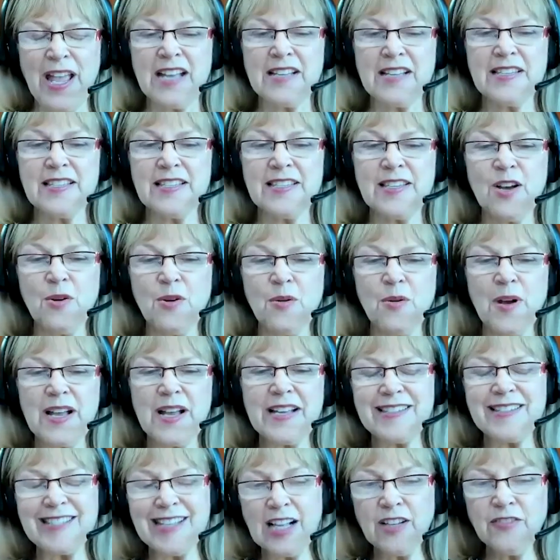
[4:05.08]
Okay, so
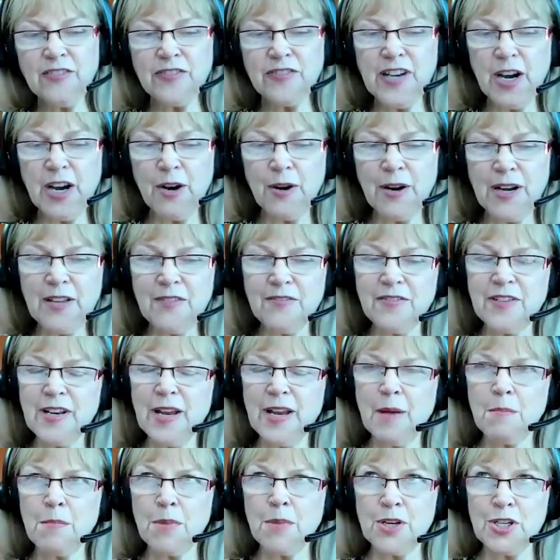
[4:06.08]
self narrative
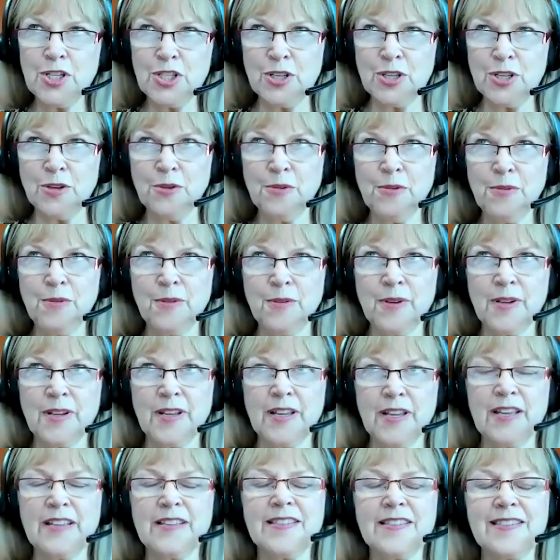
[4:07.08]
number two
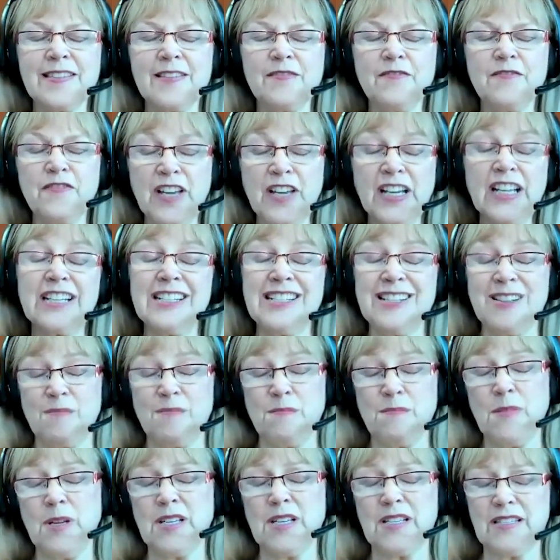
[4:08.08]
is the
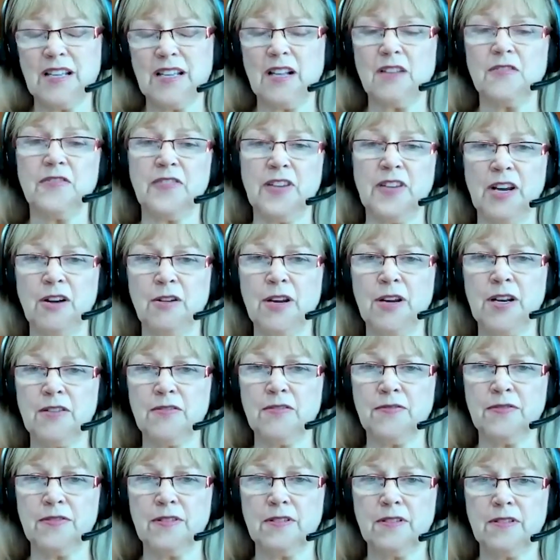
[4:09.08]
victim self
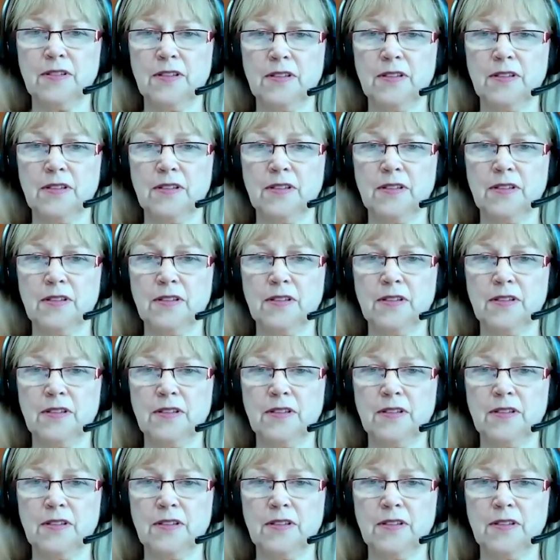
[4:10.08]
narrative.